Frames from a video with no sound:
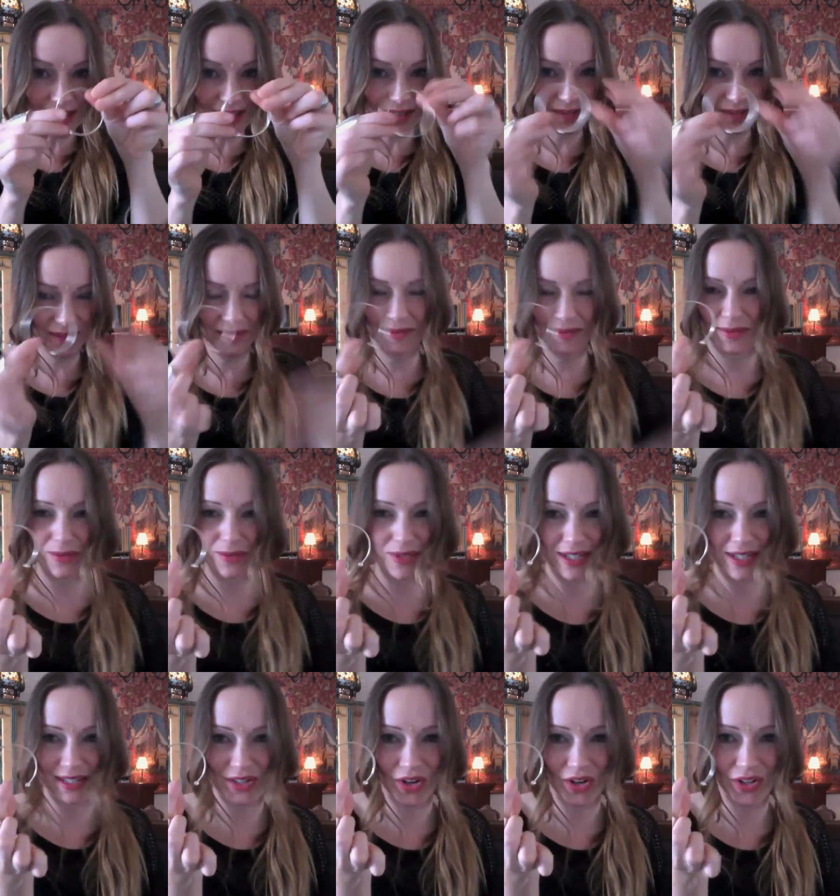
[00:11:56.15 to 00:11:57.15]
know, this was only
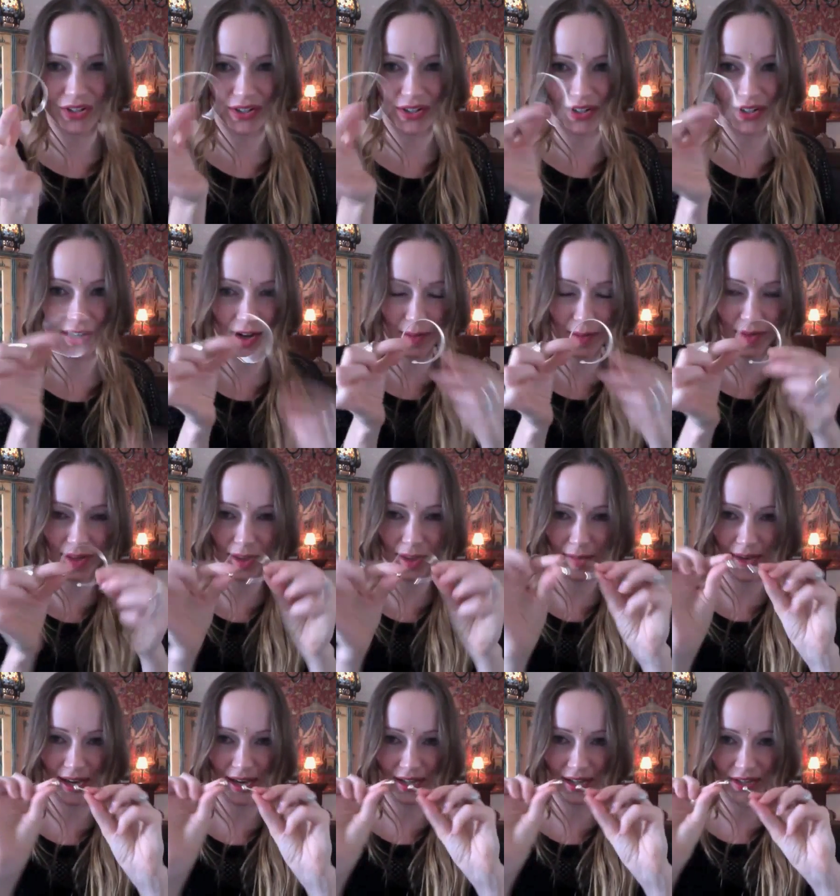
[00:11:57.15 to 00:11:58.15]
a dollar at Hobby
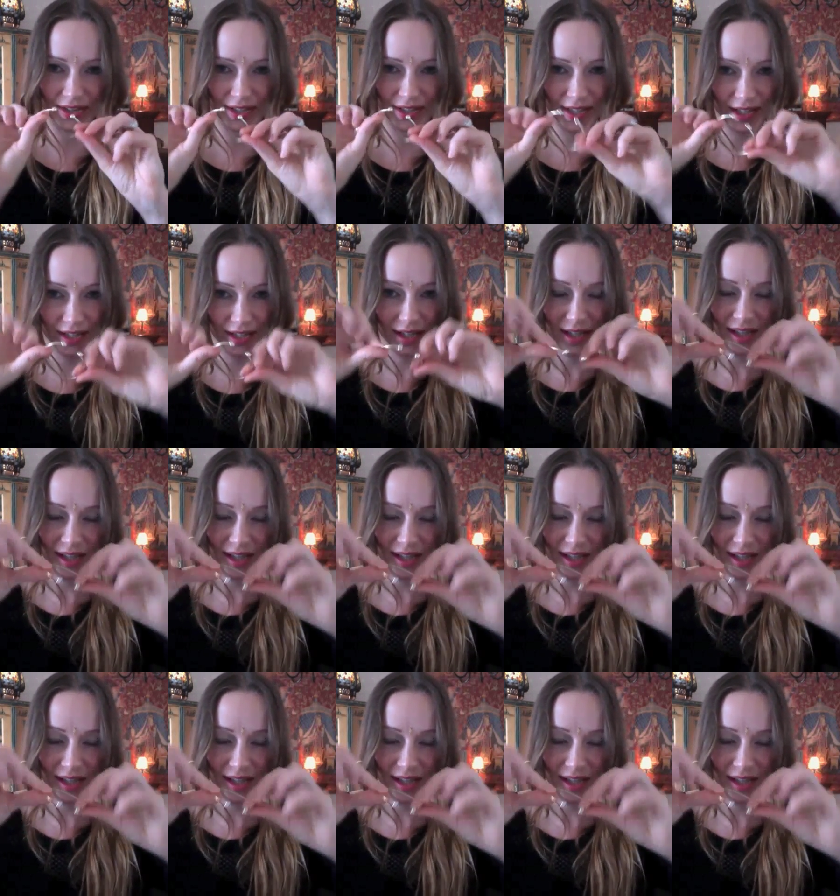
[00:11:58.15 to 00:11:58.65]
Lobby actually.